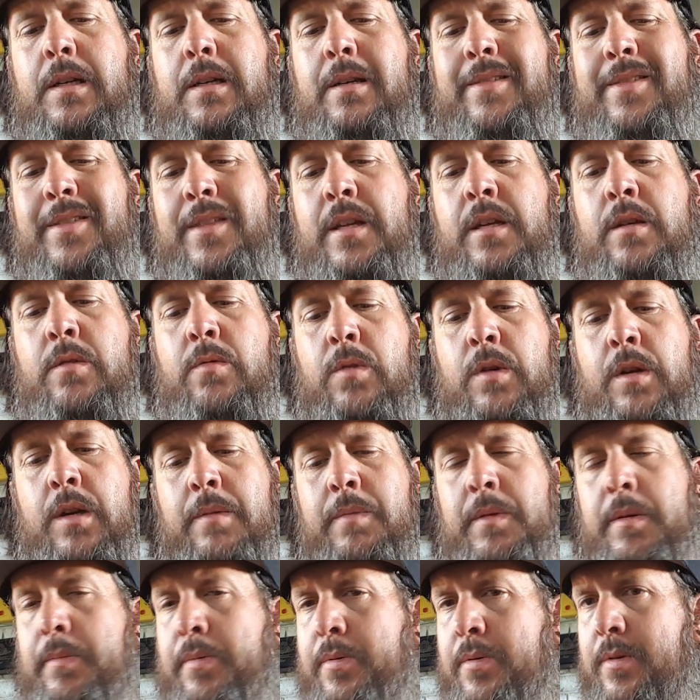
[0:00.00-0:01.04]
I think we're
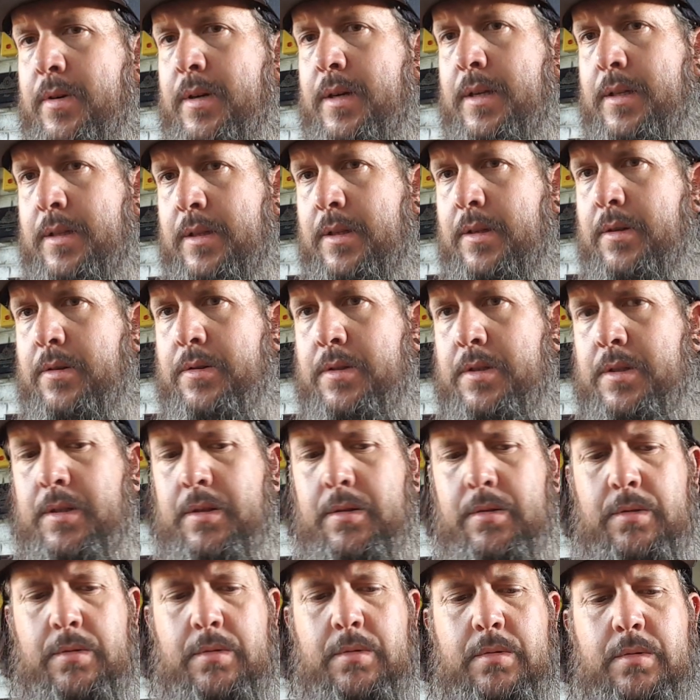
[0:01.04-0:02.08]
going to be pretty close
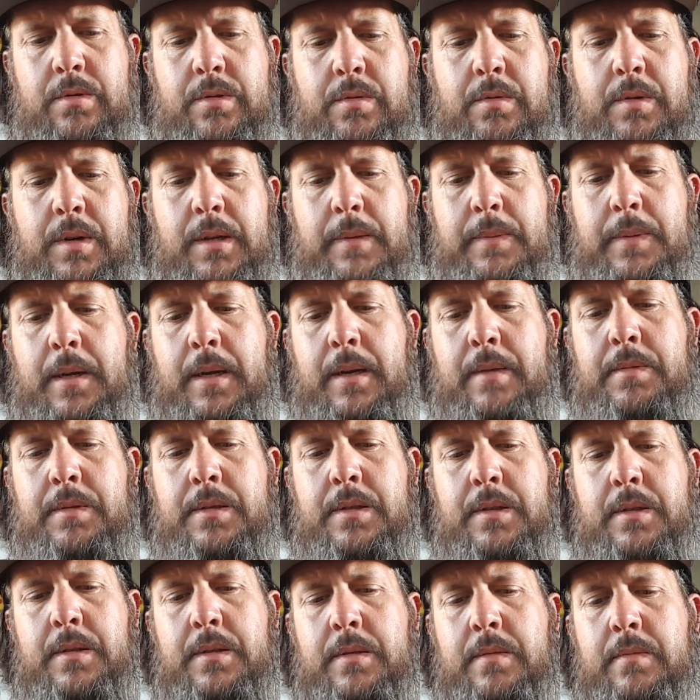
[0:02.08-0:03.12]
to 20
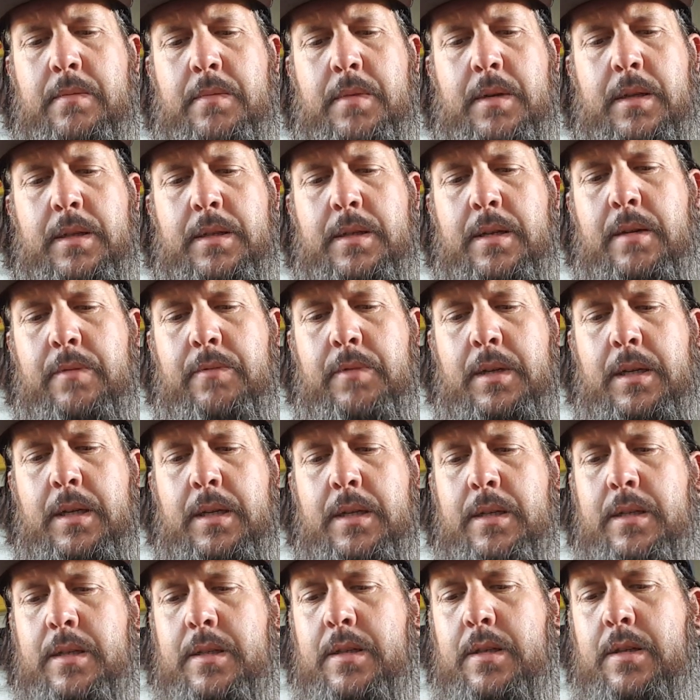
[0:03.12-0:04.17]
pipes time we get
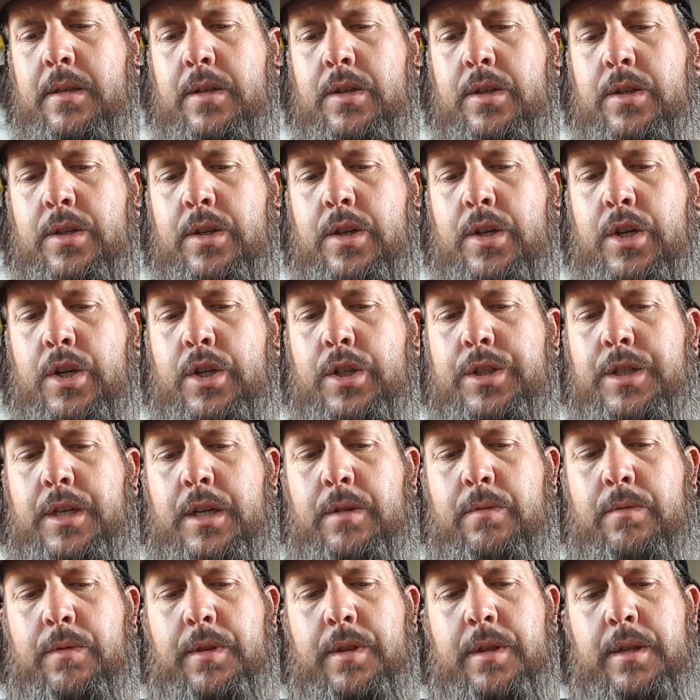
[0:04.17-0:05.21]
all
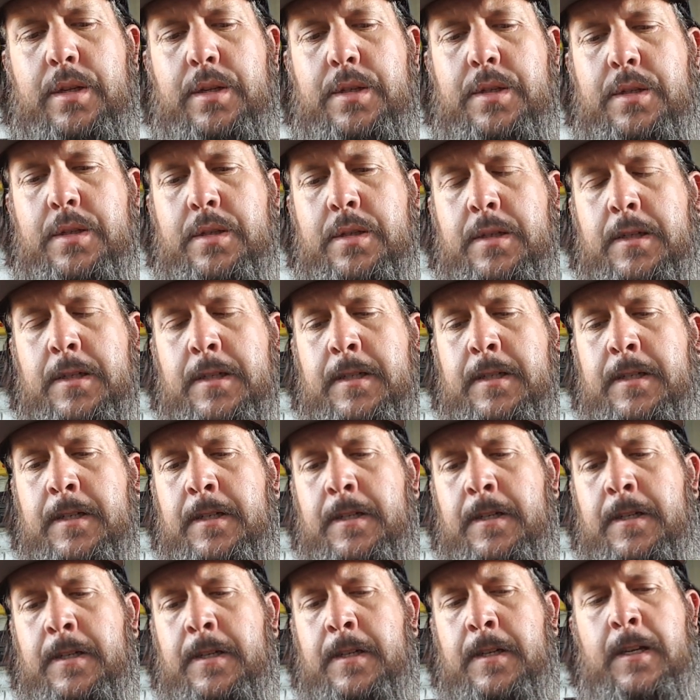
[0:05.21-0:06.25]
done with this.
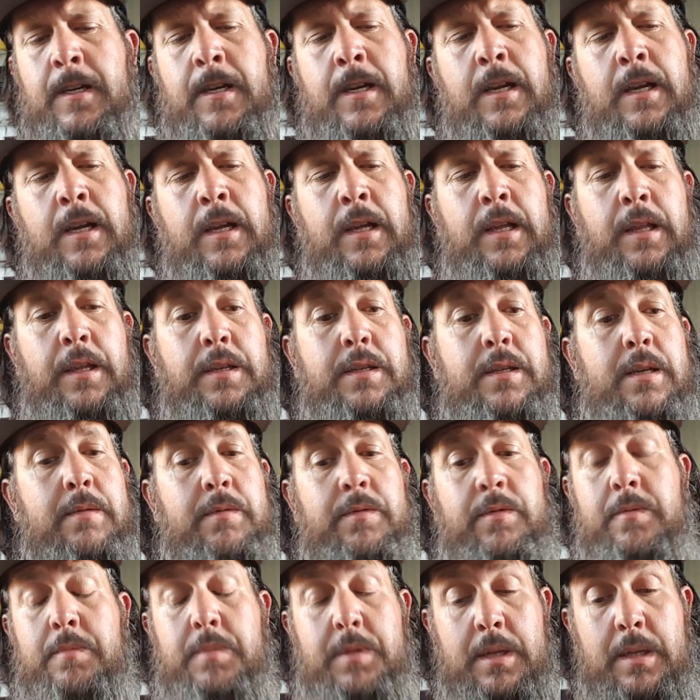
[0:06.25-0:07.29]
This comes
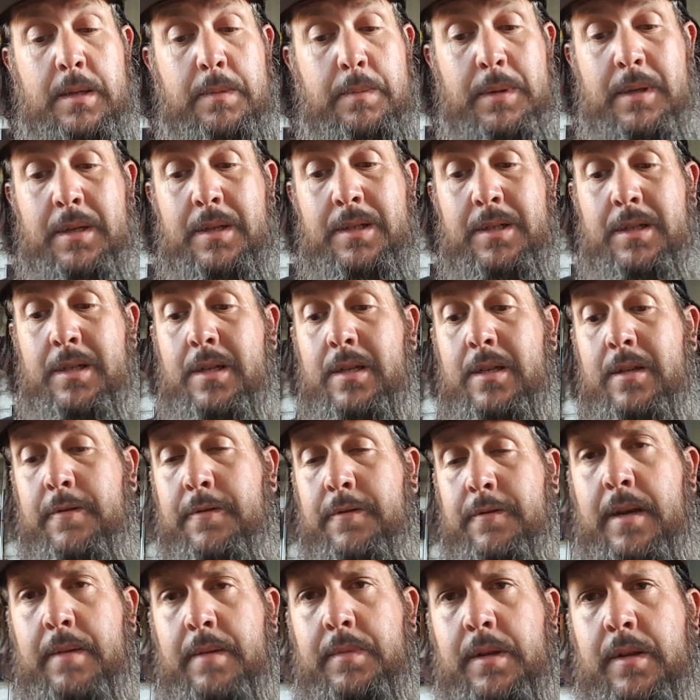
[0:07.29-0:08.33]
from TPC
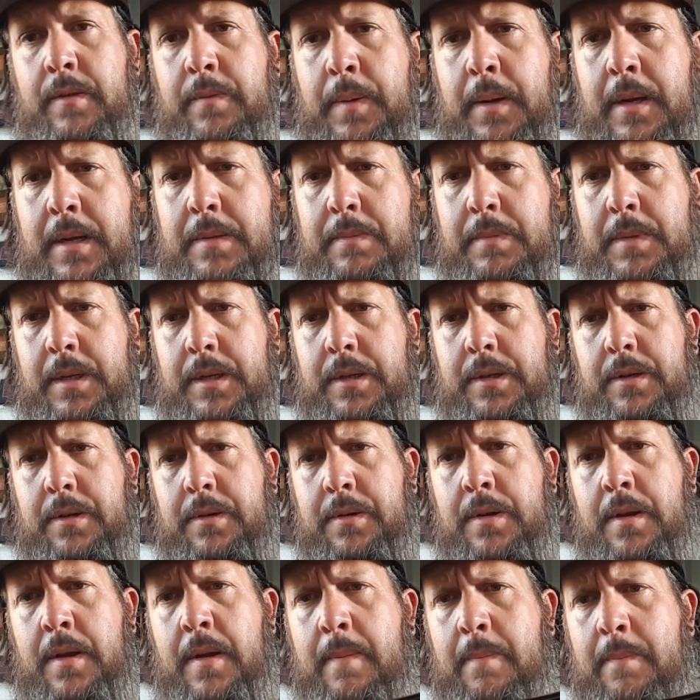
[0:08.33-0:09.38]
Family of Pipe
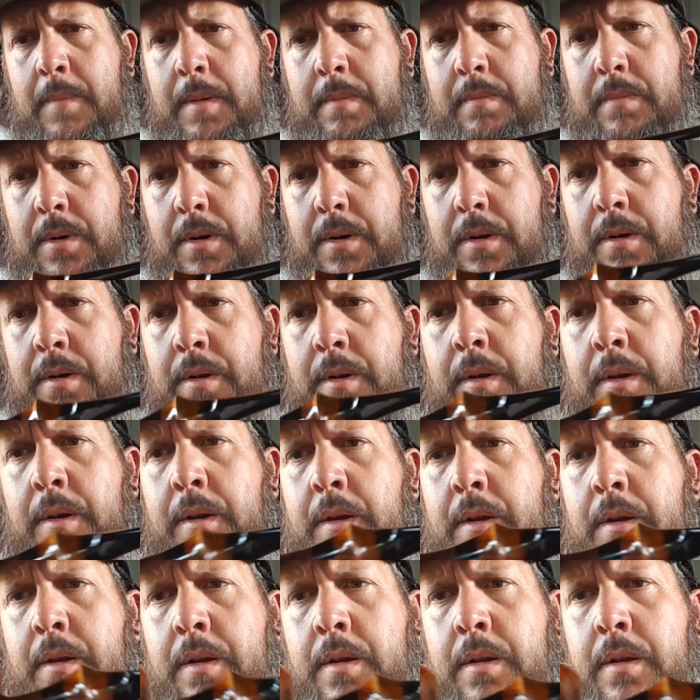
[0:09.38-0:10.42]
Maker member
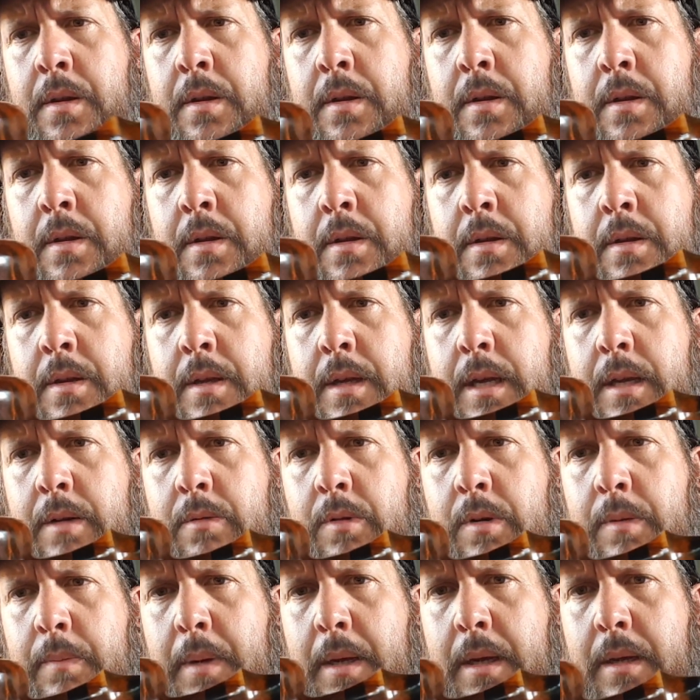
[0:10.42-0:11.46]

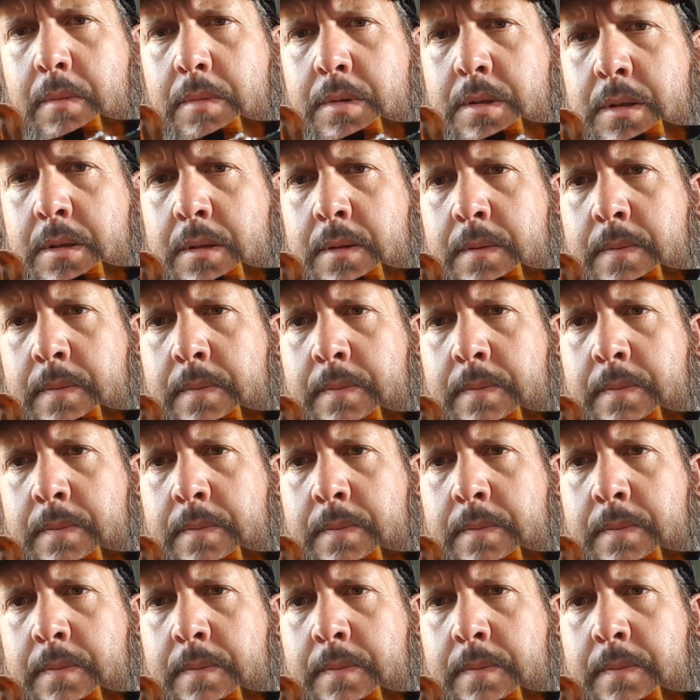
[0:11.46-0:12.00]
Edwin Pipes.